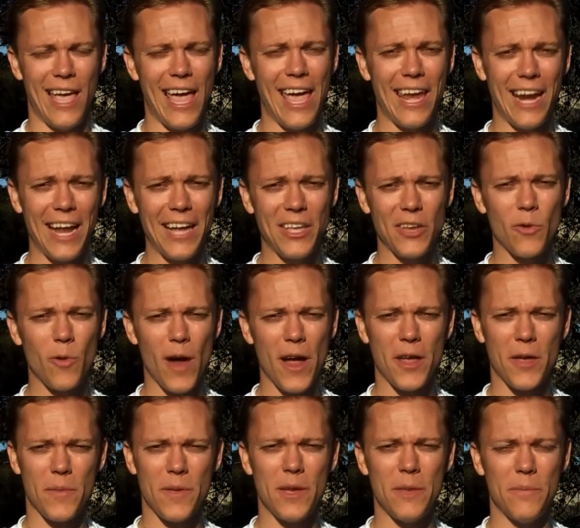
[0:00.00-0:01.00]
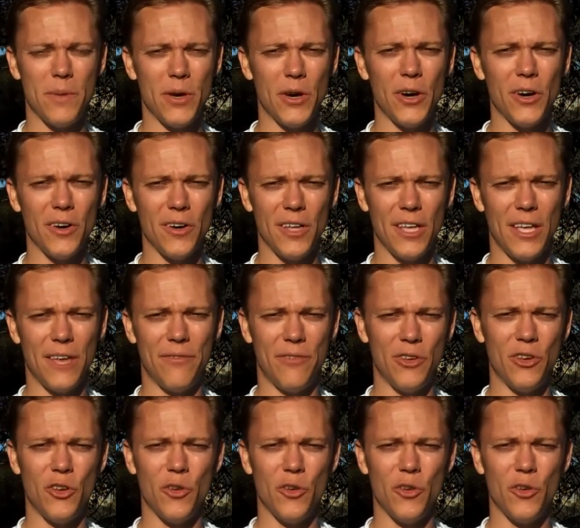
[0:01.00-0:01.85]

And I can recommend Bill if you